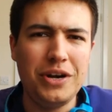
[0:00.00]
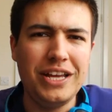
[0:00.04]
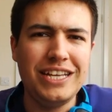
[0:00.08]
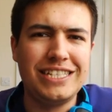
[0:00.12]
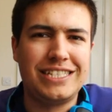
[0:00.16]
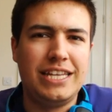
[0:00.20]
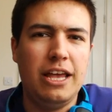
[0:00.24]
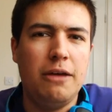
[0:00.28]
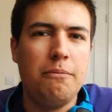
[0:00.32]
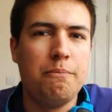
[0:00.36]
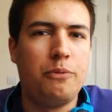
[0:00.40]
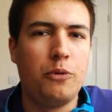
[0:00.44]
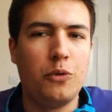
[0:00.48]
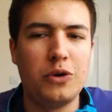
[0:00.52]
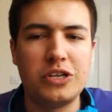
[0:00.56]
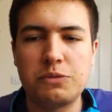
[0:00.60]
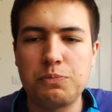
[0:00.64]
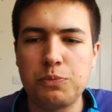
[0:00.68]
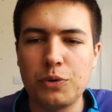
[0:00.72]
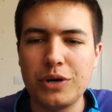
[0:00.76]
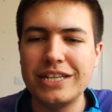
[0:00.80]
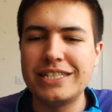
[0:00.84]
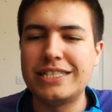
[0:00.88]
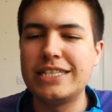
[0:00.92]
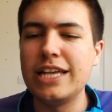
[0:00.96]
pretty simple,
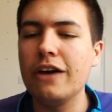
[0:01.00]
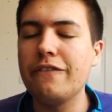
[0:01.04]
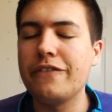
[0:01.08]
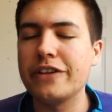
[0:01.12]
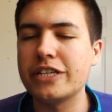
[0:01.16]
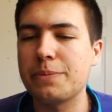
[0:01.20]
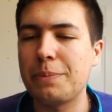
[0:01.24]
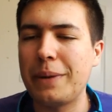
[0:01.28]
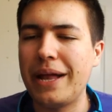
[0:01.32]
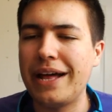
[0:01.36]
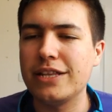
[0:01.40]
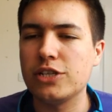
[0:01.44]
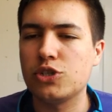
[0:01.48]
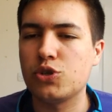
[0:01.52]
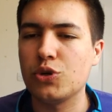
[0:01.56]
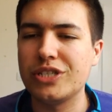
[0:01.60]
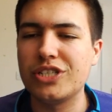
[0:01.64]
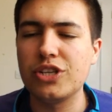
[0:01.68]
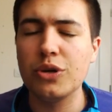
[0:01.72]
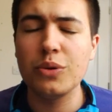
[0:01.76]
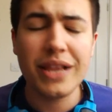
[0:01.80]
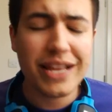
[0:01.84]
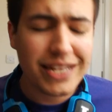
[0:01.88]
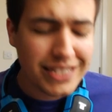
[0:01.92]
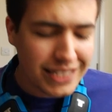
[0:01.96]
it's pretty
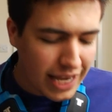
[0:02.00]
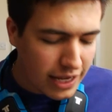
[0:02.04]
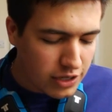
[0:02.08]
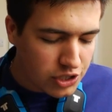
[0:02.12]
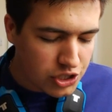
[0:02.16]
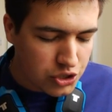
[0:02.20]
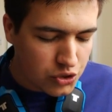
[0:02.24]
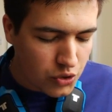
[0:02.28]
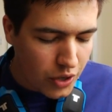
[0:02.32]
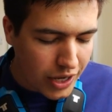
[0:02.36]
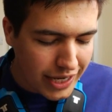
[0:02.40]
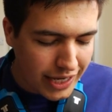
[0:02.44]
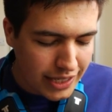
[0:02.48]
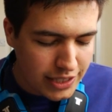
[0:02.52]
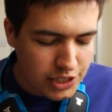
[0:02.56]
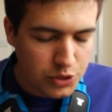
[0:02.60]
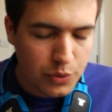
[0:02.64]
self-explanatory. So let's get straight